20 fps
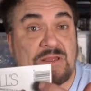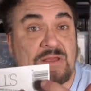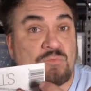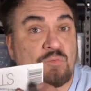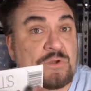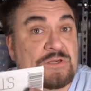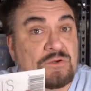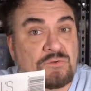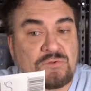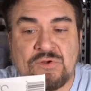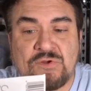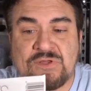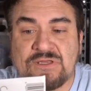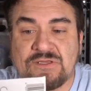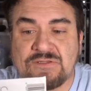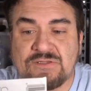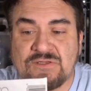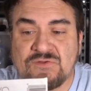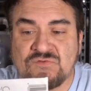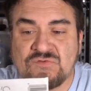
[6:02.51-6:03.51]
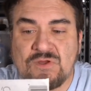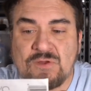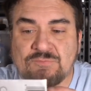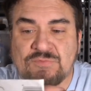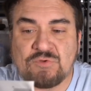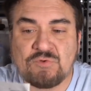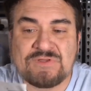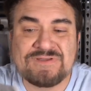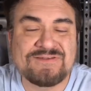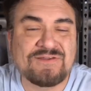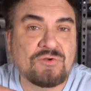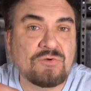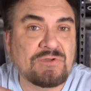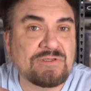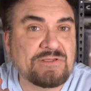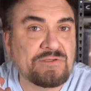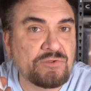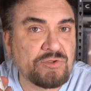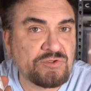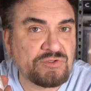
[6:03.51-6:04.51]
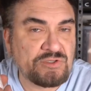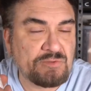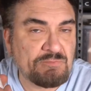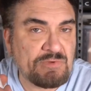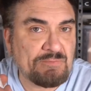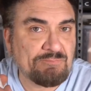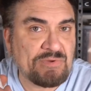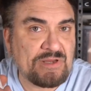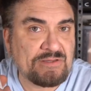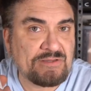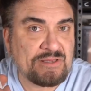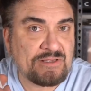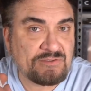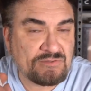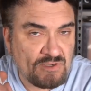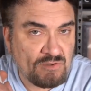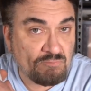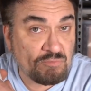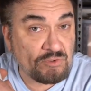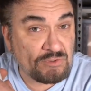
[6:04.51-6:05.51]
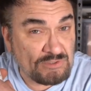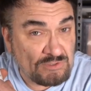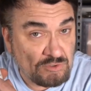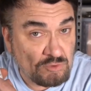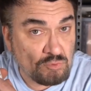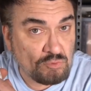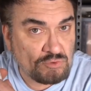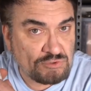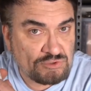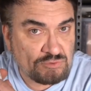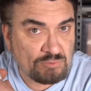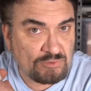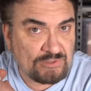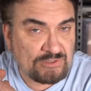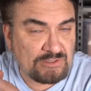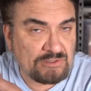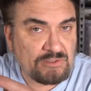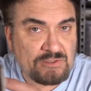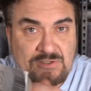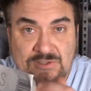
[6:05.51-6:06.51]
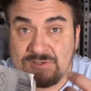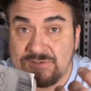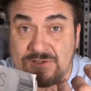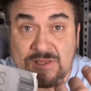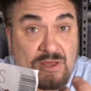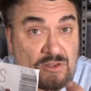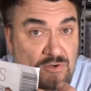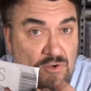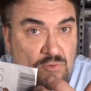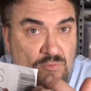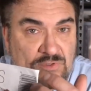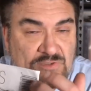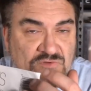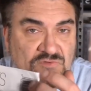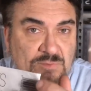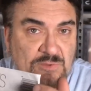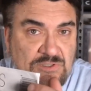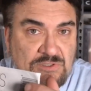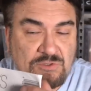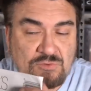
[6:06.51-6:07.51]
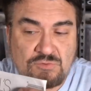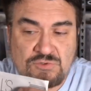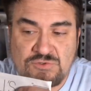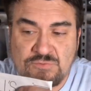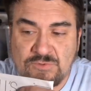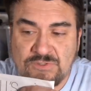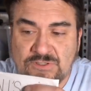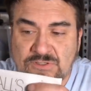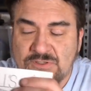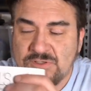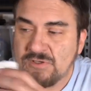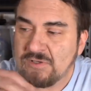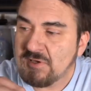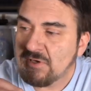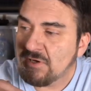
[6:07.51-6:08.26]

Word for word: And looking these up, you can literally look them up by that number usually. Not always, but usually.